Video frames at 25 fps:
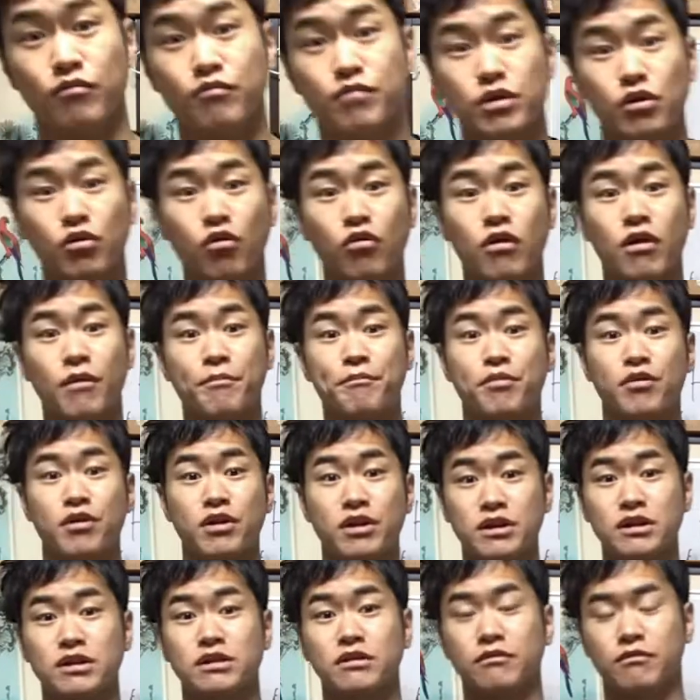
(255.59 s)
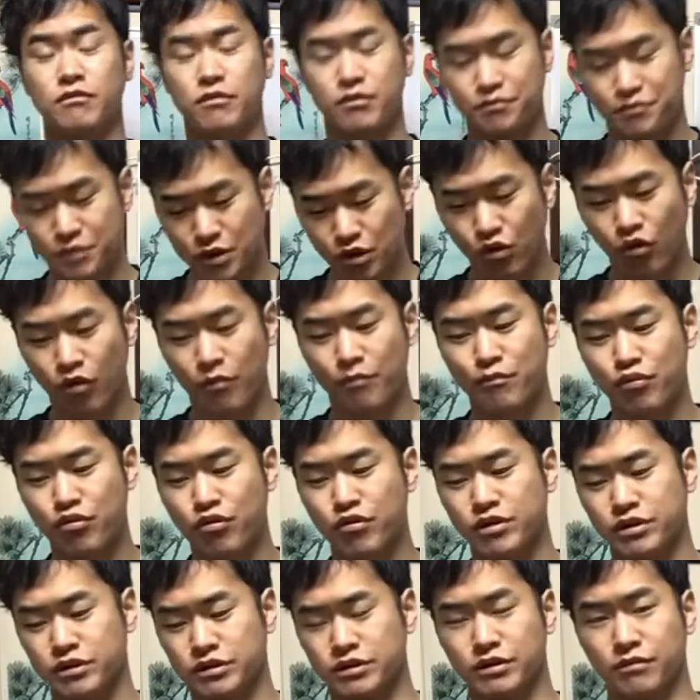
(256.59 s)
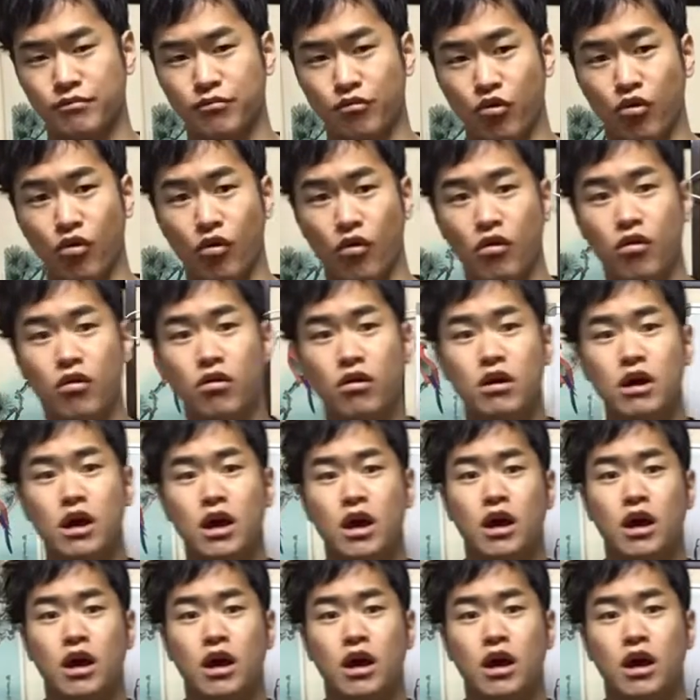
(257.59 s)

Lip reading: before pulling the ball,